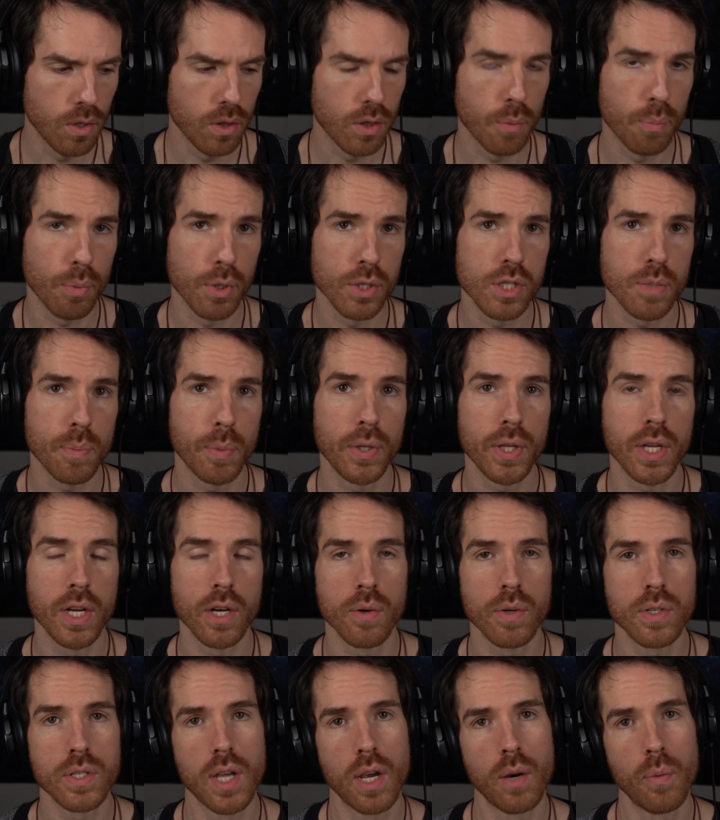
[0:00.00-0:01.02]
The principle
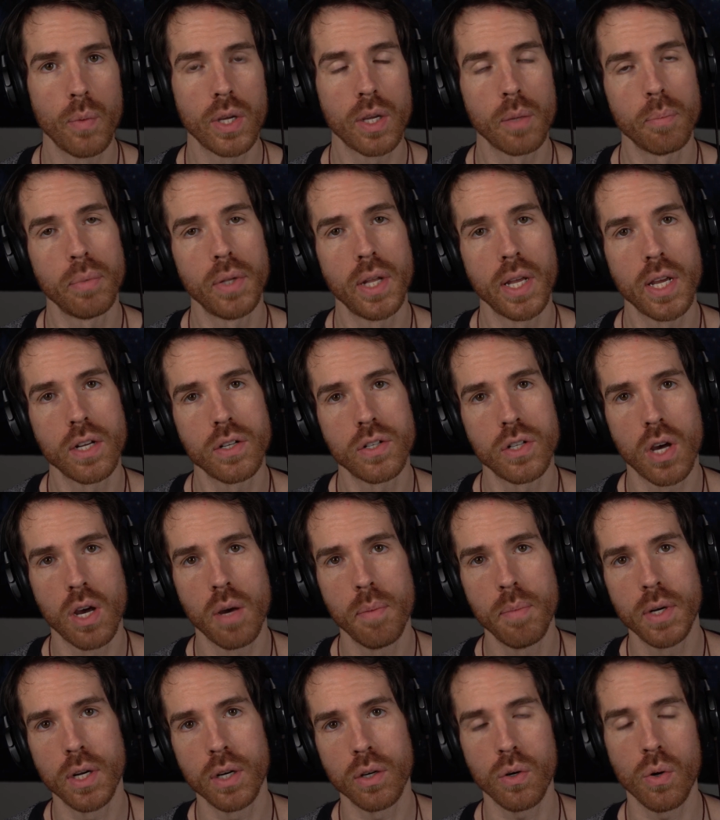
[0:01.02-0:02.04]
here is that we can play a
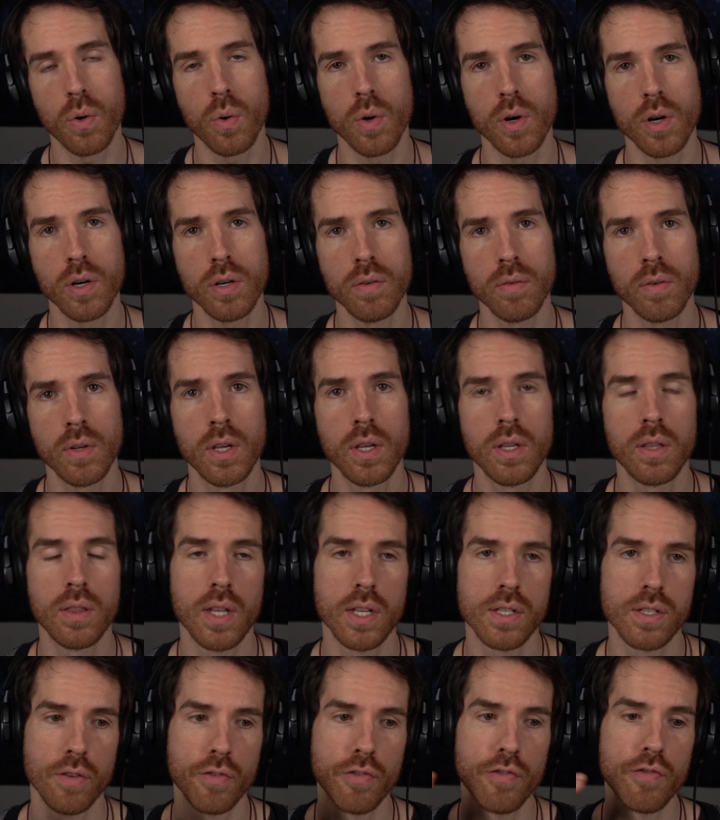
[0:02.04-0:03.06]
dominant chord
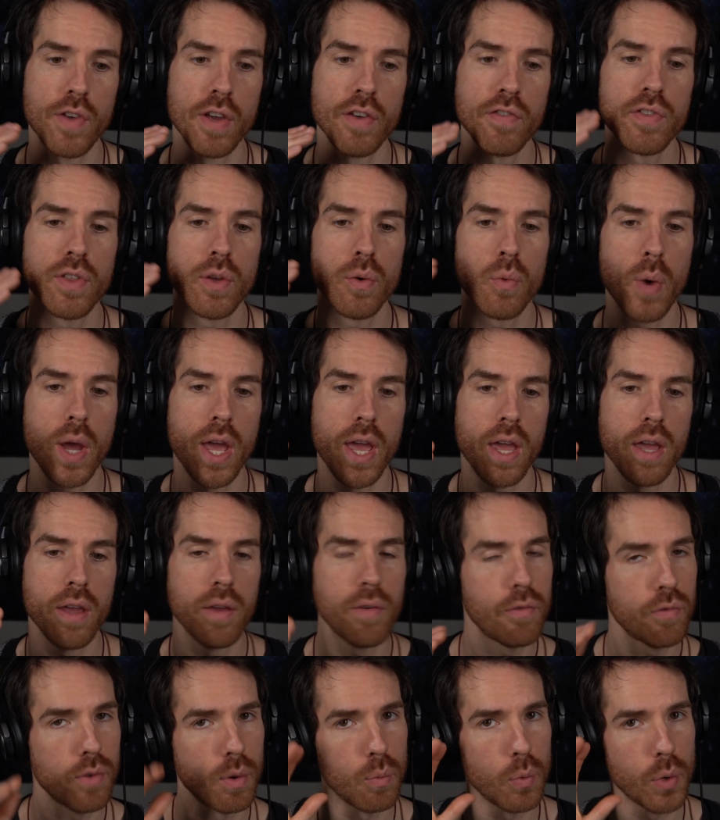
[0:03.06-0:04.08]
that's a 5th away
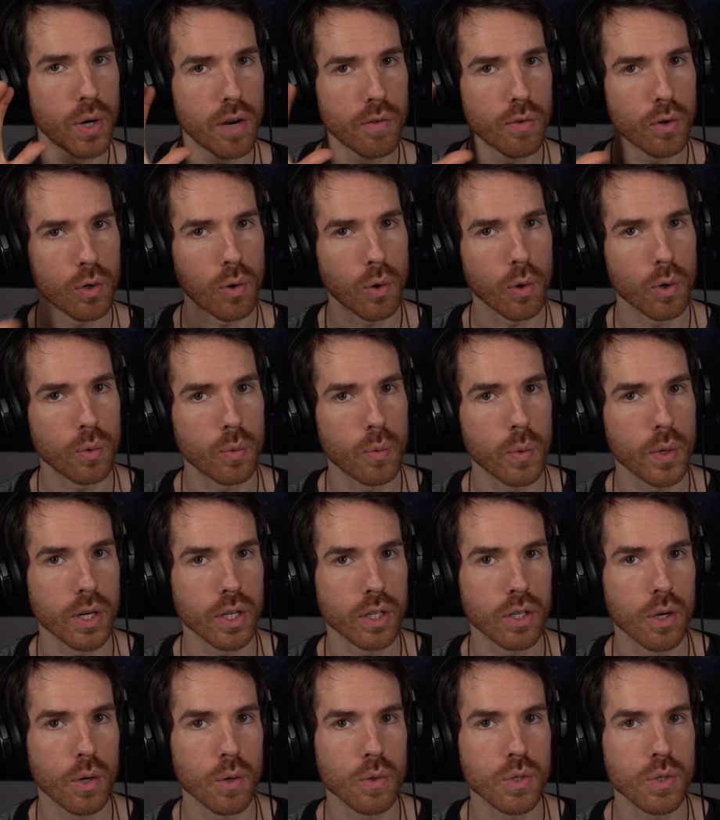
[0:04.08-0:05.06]
from whatever chord we want to go